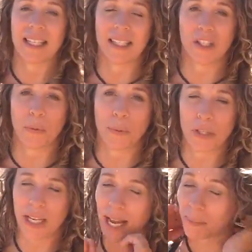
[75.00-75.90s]
this to
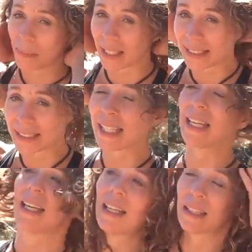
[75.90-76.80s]
protect my
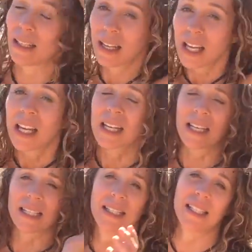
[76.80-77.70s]
skin
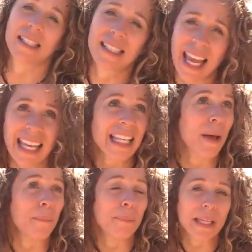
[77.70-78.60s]
because it's taken
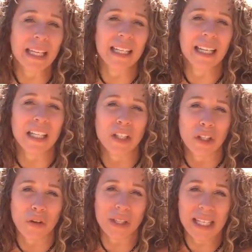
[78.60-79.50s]
a beating. You
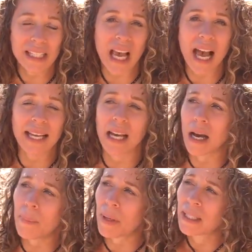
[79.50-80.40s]
know, this high
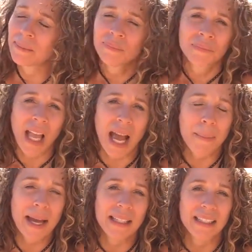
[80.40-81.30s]
up,
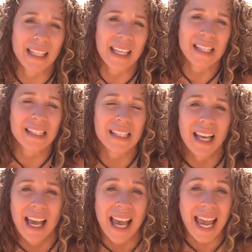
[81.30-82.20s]
I'm at least
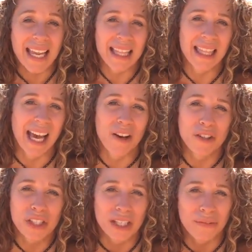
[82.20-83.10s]

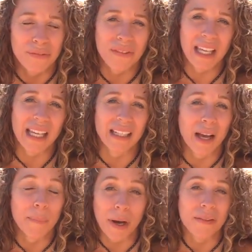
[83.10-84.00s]
8,000 feet
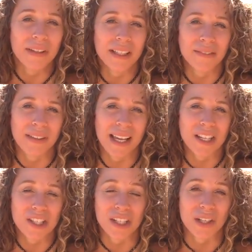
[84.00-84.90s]
above
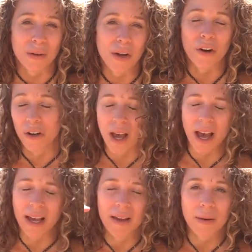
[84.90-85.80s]
elevation or
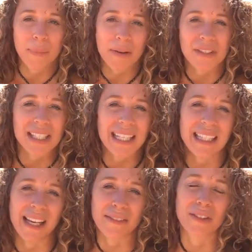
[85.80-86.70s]
uh, above sea
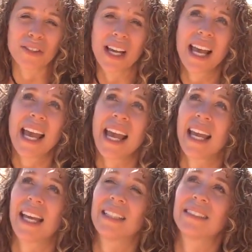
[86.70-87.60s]
level,
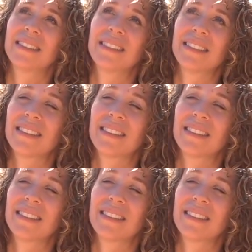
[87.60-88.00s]
and